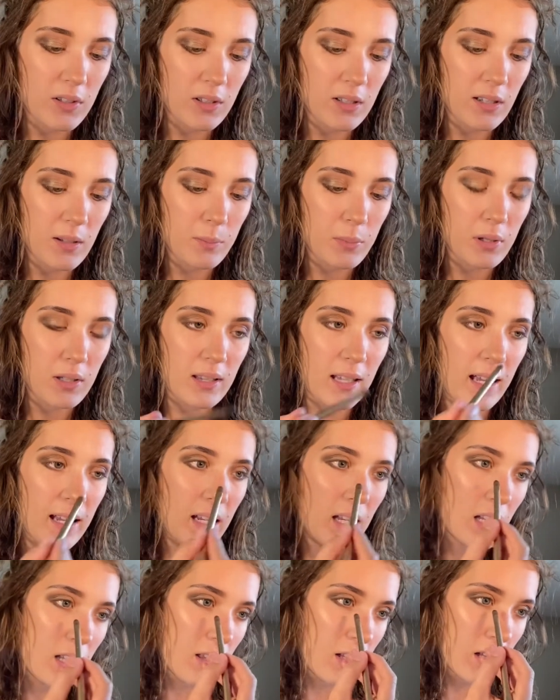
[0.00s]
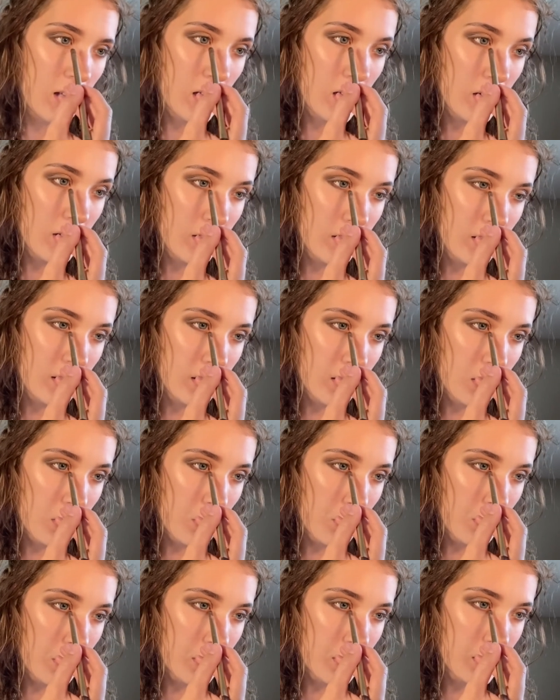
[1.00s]
going to put that in the inner
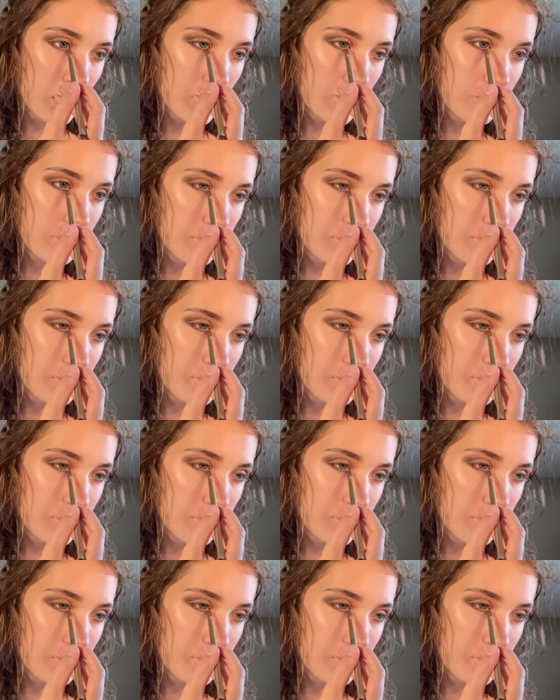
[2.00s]
corner.